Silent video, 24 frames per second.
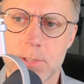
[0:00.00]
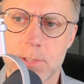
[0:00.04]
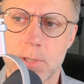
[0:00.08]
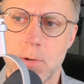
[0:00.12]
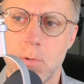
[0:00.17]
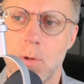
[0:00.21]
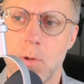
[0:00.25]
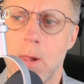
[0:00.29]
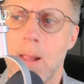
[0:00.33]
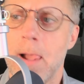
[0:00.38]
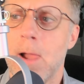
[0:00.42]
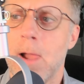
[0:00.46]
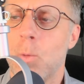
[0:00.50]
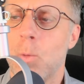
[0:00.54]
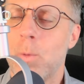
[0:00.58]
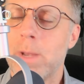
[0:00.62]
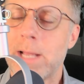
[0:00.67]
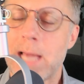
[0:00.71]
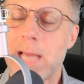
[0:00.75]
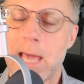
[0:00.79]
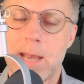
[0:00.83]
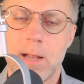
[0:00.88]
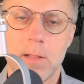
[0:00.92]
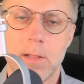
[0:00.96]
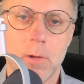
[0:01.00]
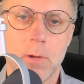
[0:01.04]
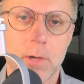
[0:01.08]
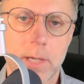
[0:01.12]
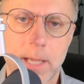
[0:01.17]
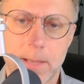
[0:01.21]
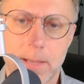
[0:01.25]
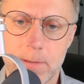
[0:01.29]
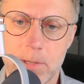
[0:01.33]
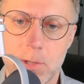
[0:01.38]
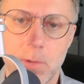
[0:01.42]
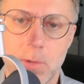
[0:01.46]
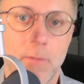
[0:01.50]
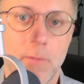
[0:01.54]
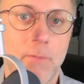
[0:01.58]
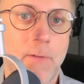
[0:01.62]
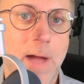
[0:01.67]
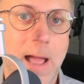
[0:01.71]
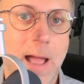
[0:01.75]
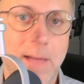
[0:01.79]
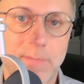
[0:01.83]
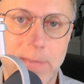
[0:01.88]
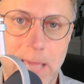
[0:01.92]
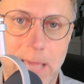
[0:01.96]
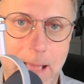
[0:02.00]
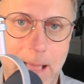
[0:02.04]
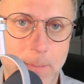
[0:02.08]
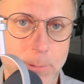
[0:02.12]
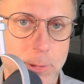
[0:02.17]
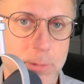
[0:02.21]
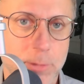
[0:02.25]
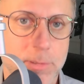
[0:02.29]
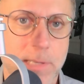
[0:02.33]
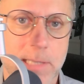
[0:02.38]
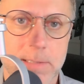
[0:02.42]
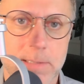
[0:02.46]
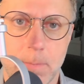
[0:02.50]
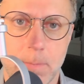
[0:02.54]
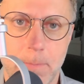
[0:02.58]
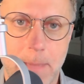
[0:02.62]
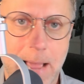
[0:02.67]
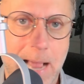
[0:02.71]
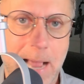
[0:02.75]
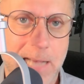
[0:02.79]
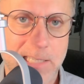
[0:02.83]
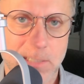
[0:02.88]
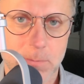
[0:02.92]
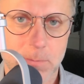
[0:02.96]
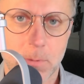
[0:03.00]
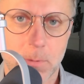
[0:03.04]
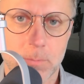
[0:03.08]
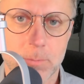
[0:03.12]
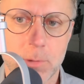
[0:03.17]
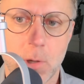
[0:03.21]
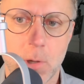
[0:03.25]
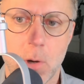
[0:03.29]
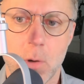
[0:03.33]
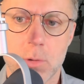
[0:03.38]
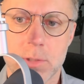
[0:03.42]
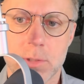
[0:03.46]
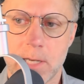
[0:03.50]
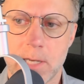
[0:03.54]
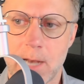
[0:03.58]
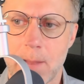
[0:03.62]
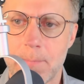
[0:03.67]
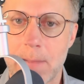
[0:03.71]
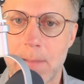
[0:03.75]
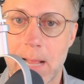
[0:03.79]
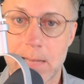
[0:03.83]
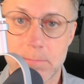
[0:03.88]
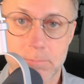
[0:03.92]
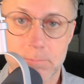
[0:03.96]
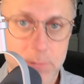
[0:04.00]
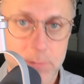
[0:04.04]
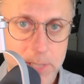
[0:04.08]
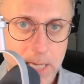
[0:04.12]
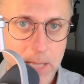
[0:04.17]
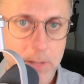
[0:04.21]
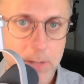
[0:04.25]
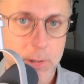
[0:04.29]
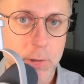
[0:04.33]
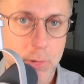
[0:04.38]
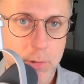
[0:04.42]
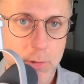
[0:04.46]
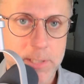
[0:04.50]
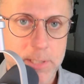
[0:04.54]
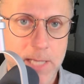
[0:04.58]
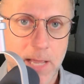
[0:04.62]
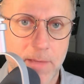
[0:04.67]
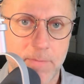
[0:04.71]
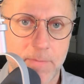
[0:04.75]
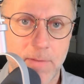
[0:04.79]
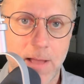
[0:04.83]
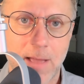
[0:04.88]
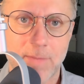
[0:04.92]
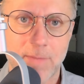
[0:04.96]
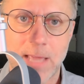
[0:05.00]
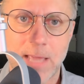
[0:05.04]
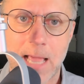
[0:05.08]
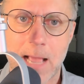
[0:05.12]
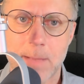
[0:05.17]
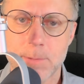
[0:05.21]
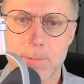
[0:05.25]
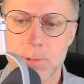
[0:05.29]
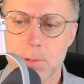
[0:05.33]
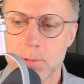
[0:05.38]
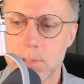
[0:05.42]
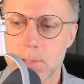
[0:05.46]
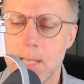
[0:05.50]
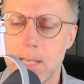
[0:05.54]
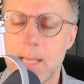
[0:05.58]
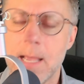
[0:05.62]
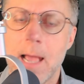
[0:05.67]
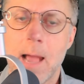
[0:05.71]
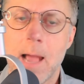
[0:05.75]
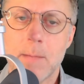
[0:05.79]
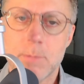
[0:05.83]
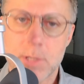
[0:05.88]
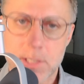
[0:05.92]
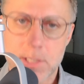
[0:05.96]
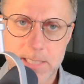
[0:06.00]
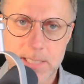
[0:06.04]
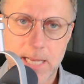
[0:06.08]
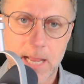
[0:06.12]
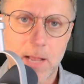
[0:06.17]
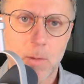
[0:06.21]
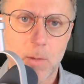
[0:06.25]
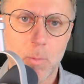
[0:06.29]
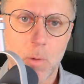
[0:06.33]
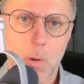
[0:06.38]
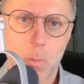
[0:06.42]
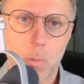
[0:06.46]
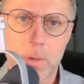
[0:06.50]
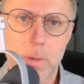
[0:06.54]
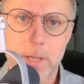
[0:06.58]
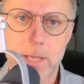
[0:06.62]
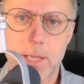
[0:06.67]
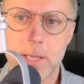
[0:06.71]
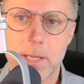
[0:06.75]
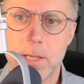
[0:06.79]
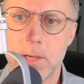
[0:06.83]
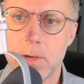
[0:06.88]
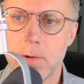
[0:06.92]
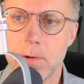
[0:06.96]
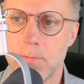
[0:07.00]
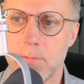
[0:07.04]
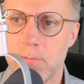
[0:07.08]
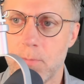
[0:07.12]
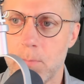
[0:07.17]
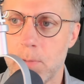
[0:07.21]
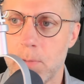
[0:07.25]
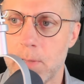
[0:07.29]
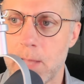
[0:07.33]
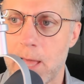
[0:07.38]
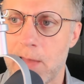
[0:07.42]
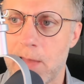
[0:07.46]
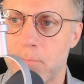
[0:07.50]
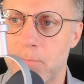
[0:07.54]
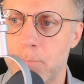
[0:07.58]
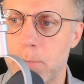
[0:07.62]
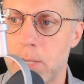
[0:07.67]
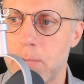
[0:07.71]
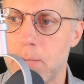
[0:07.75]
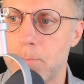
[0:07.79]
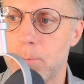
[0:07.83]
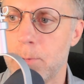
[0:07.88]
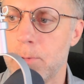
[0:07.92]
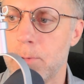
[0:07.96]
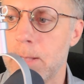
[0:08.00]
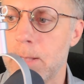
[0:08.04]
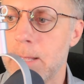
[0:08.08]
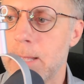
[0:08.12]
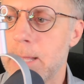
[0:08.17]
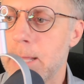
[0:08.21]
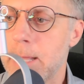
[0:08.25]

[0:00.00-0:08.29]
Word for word: So we kind of look at, you know, five capsules as a maximum dose, and I'm not telling you to take five capsules. I'm just saying what we hear from a lot of people.